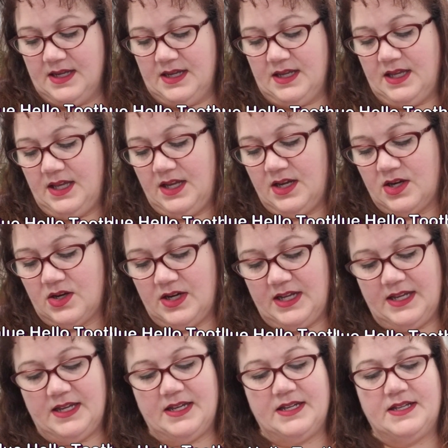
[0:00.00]
Here
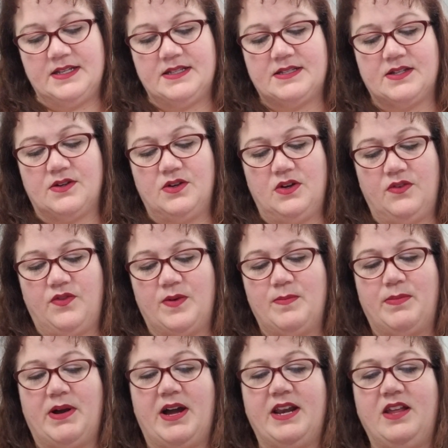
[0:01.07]
is, oh, from
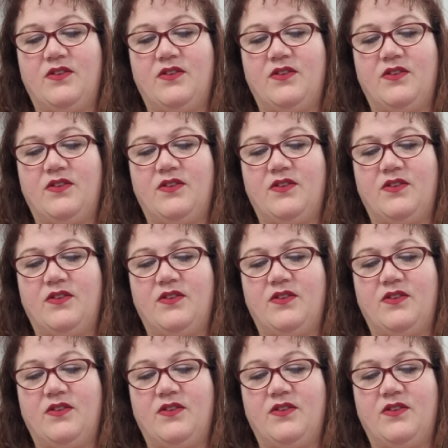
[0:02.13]
Body